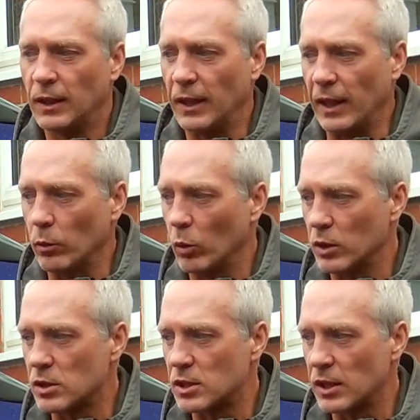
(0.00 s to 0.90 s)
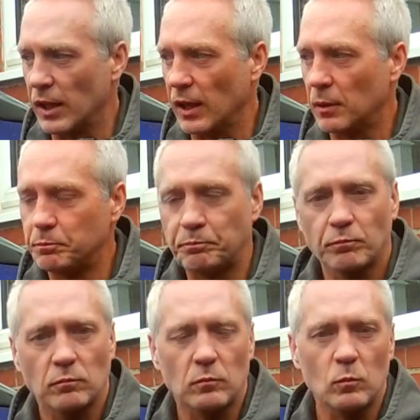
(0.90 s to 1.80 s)
It was
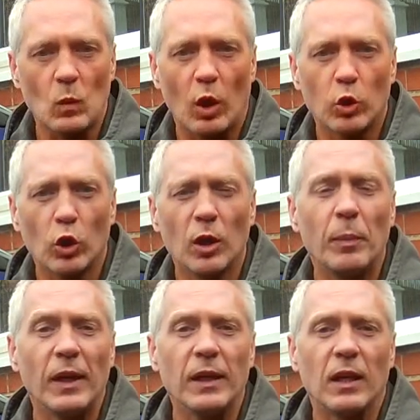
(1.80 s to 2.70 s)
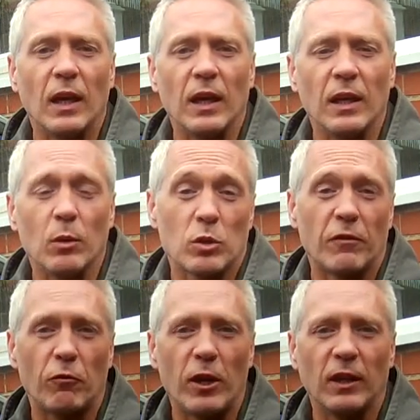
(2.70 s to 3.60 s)
going to be it was a
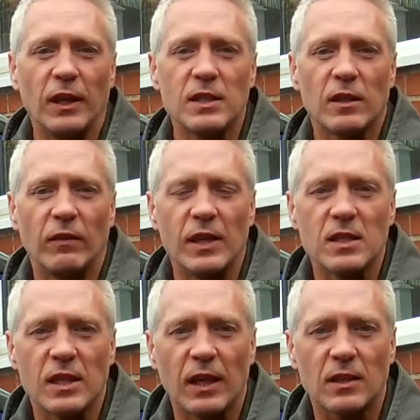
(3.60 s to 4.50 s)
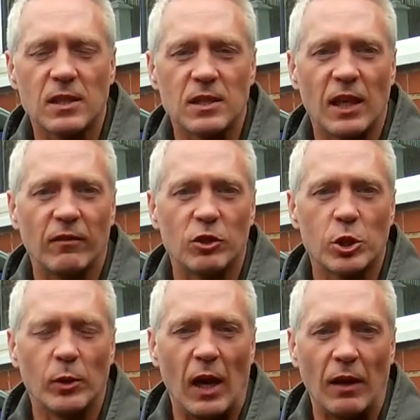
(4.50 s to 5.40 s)
3 litre V6 instead of a
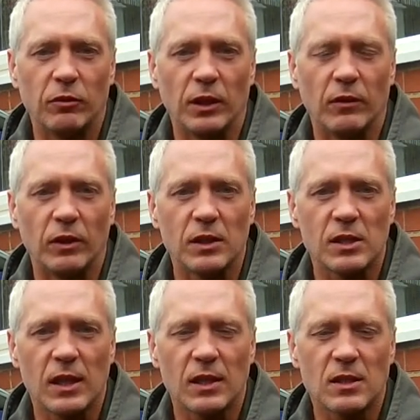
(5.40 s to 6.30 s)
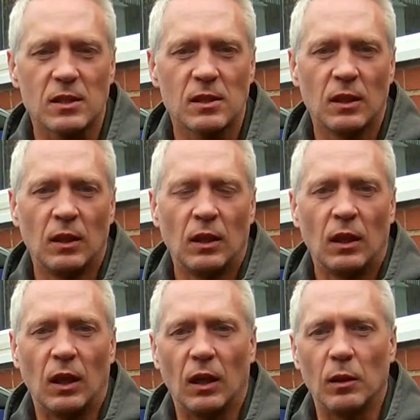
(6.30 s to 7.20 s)
2.5 litre V6.
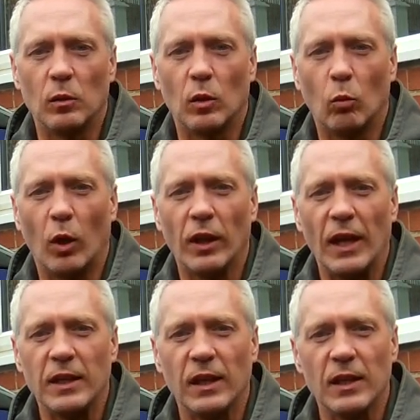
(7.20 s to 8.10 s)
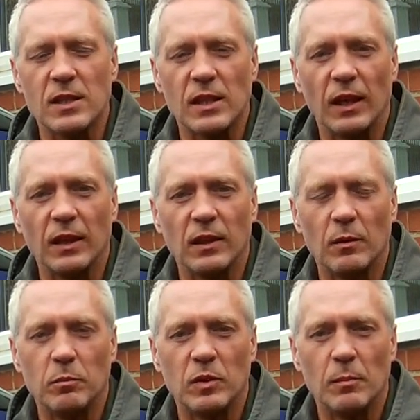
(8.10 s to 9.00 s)
What they did is they
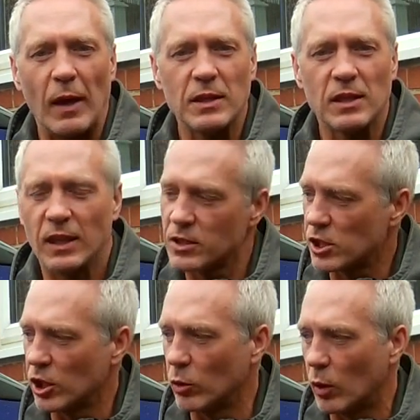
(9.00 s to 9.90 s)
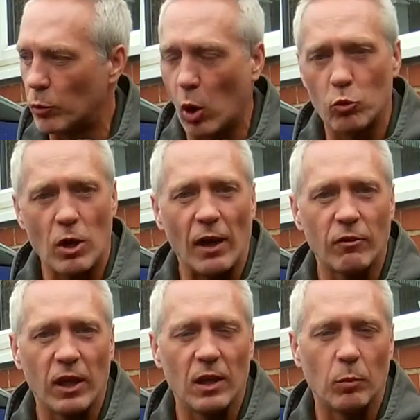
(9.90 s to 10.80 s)
mated it to a Pro Drive
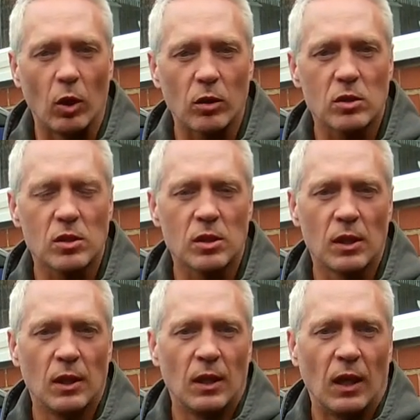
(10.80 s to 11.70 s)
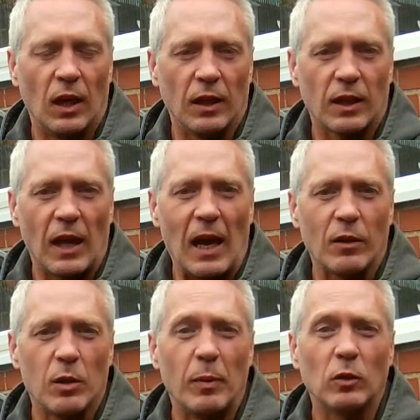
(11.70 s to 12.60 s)
gearbox.
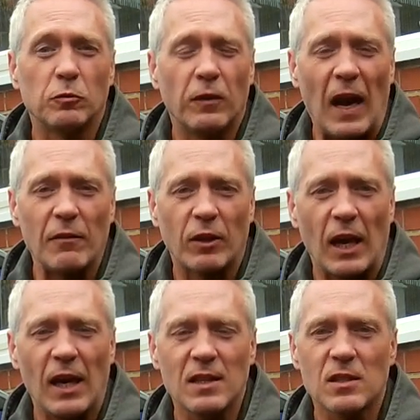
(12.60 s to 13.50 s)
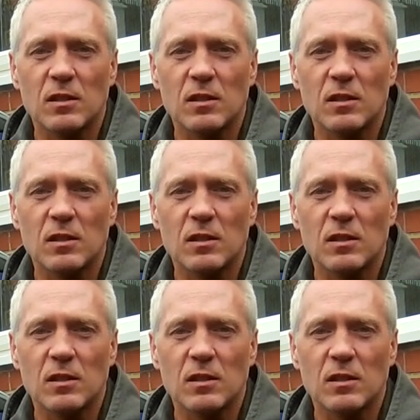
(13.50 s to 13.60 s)
They built 5 cars.